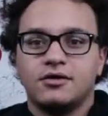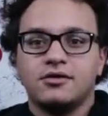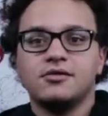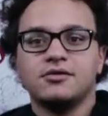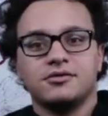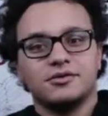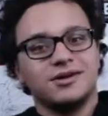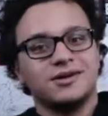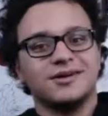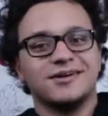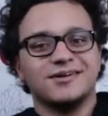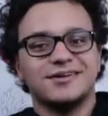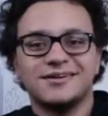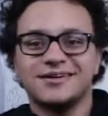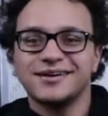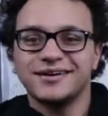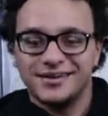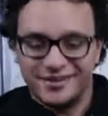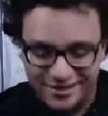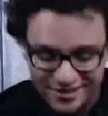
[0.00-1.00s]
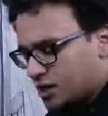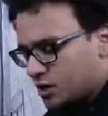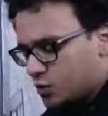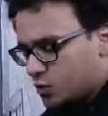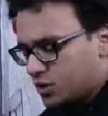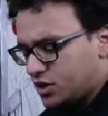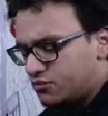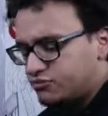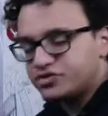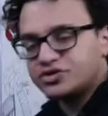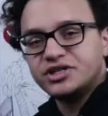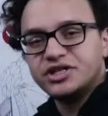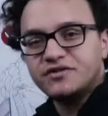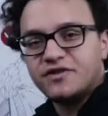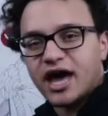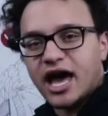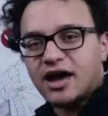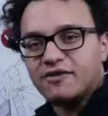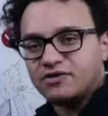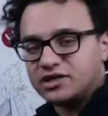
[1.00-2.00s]
Oh yeah. Okay. We breathe
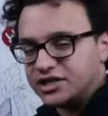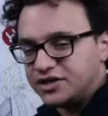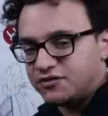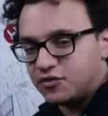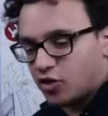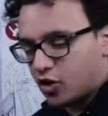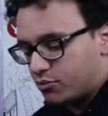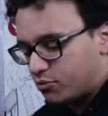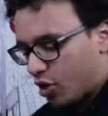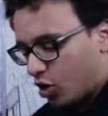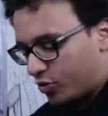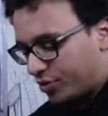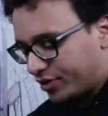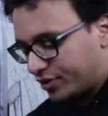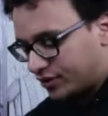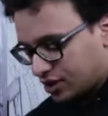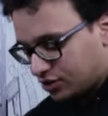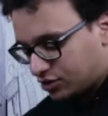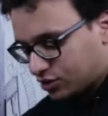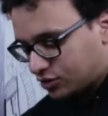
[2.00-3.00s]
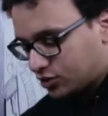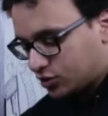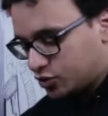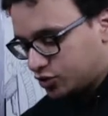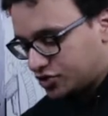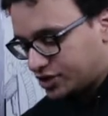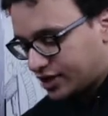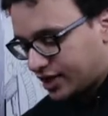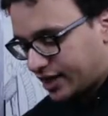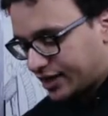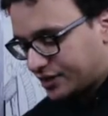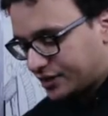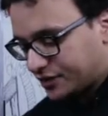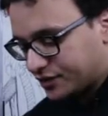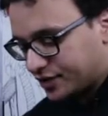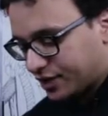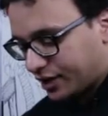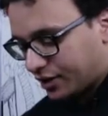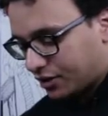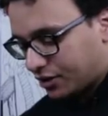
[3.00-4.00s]
heavily for a moment, not losing eye
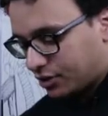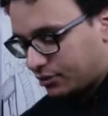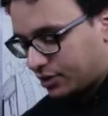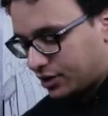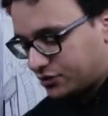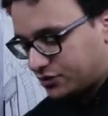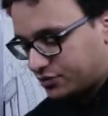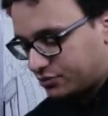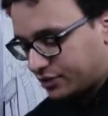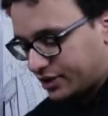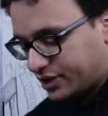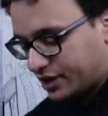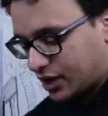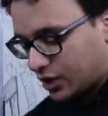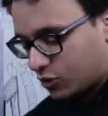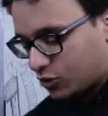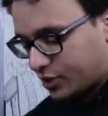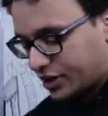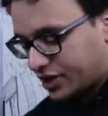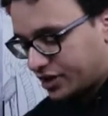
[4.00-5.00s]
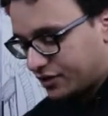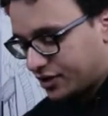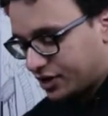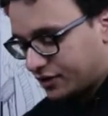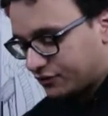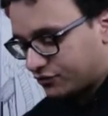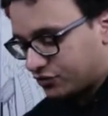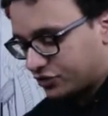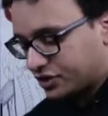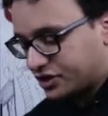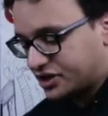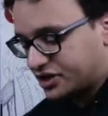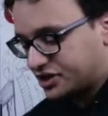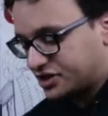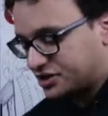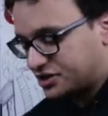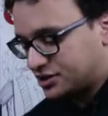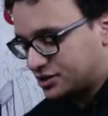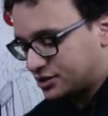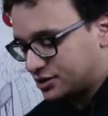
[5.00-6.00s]
contact, and are about to make our way in for a
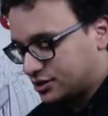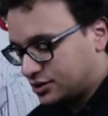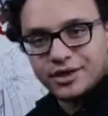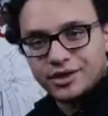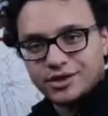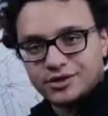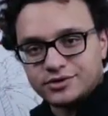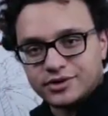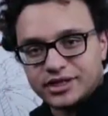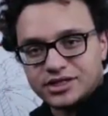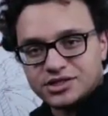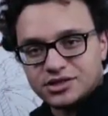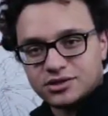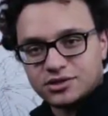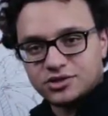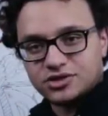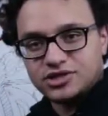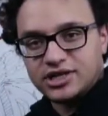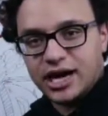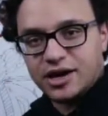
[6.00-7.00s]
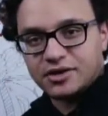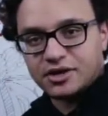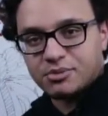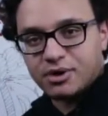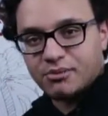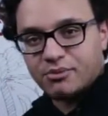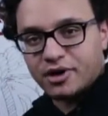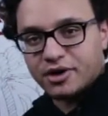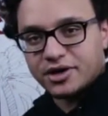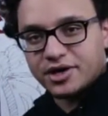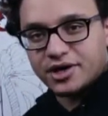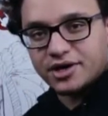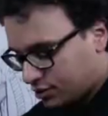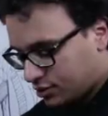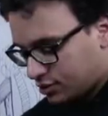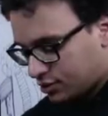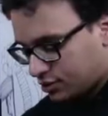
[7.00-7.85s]
kiss. Grayson looks down at my body